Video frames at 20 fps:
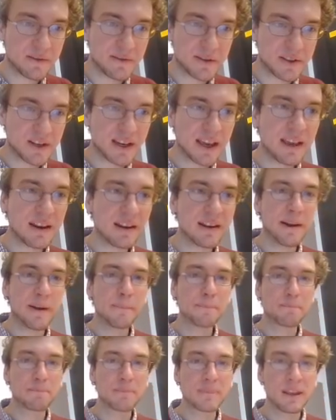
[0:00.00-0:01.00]
sophisticated here.
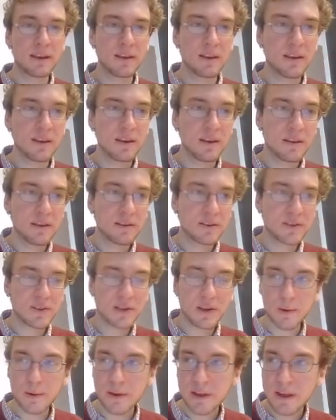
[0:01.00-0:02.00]

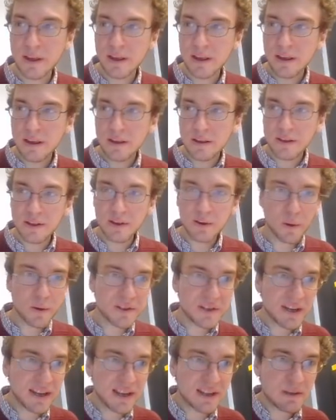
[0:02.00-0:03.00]
So the goal
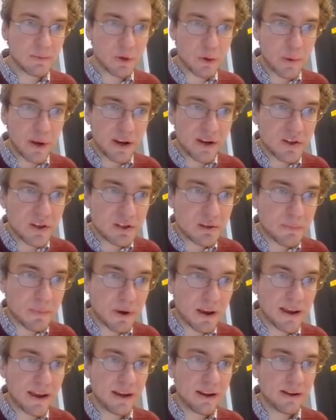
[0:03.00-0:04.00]
is to get some equations
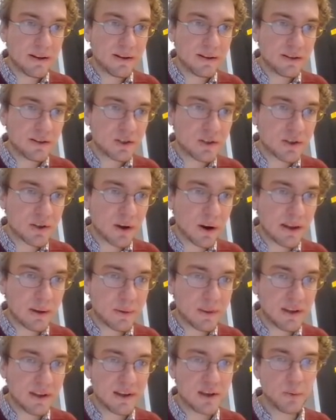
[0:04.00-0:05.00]
by starting
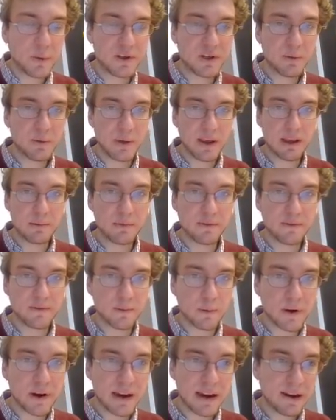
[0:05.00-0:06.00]
with the intuition we had
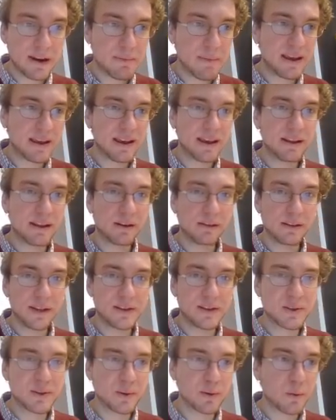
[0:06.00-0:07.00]
before and making it a
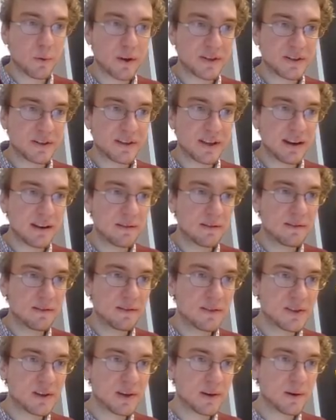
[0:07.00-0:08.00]
little quantitative.
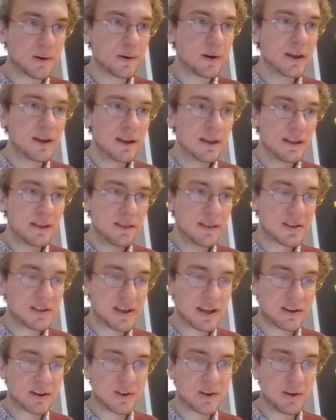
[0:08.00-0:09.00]
So This
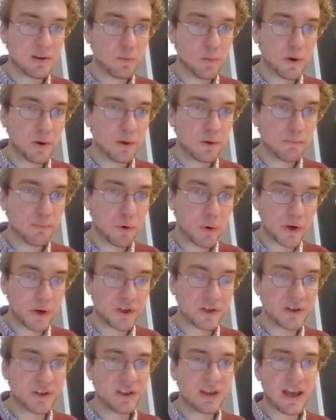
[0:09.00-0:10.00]
section will
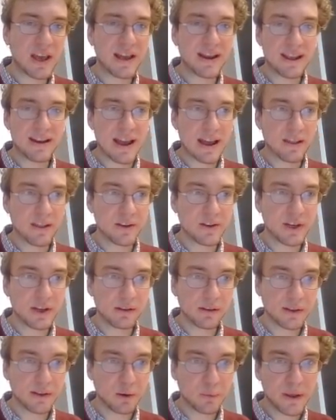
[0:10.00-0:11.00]
push that analogy
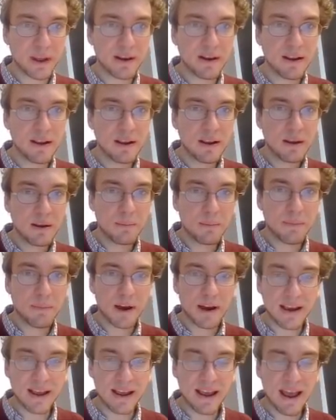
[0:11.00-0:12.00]
a little bit
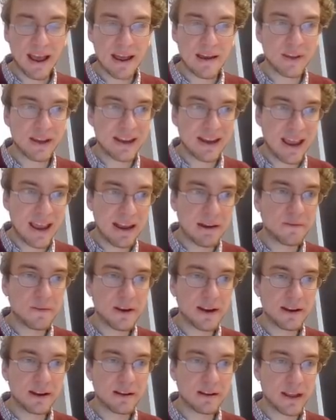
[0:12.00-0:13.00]
by having an
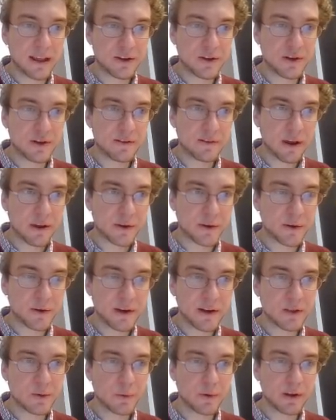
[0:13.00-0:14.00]
infinite collection of
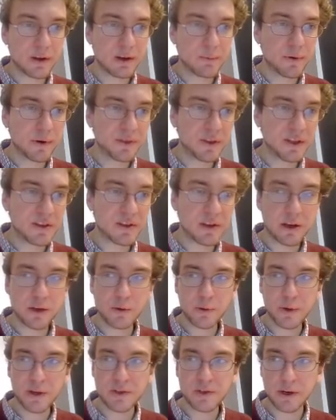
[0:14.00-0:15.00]
countries. We're going to put these
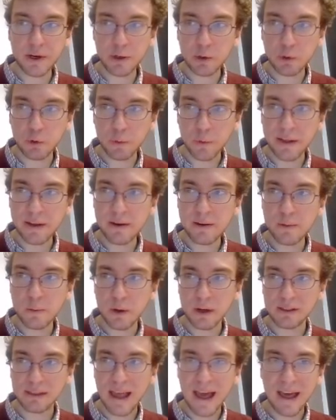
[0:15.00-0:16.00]
countries on a grid
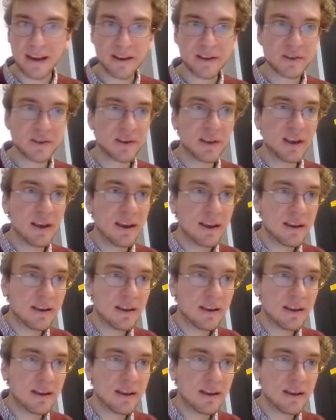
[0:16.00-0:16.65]
or a lattice.